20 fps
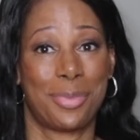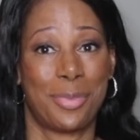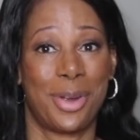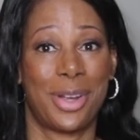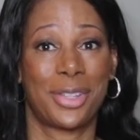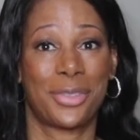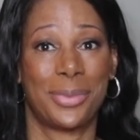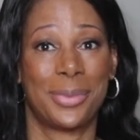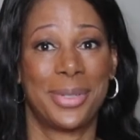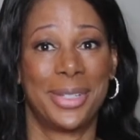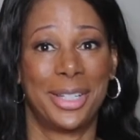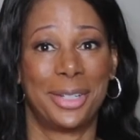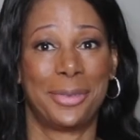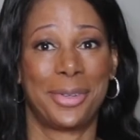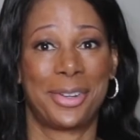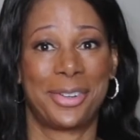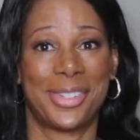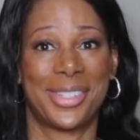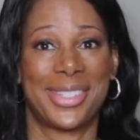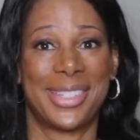marks from dealing with
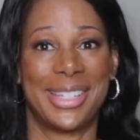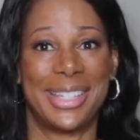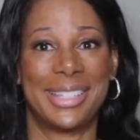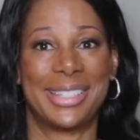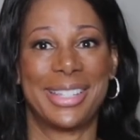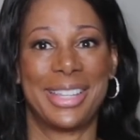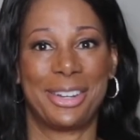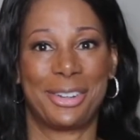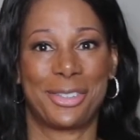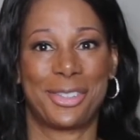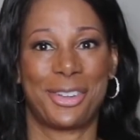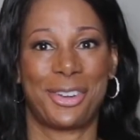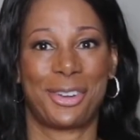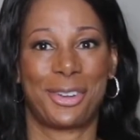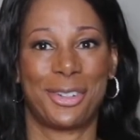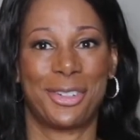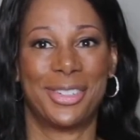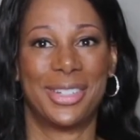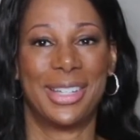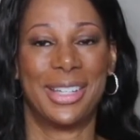Christine's Inner Circle.